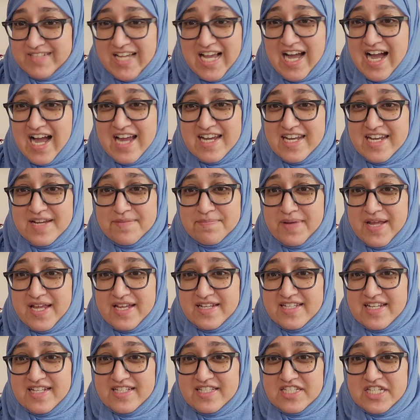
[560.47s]
I didn't pay
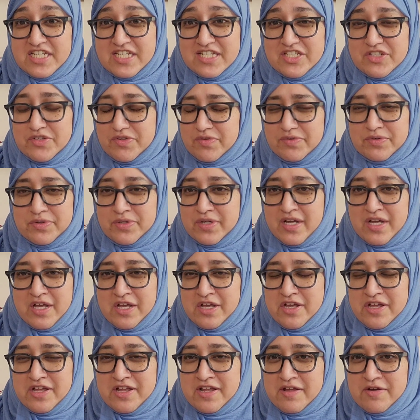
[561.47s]
attention to
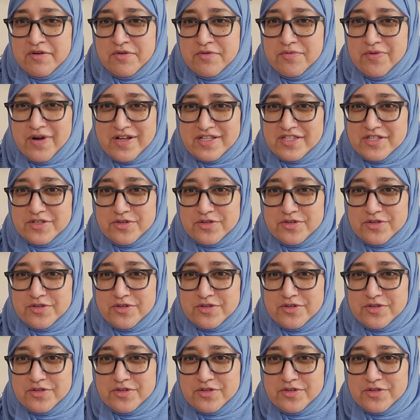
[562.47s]
what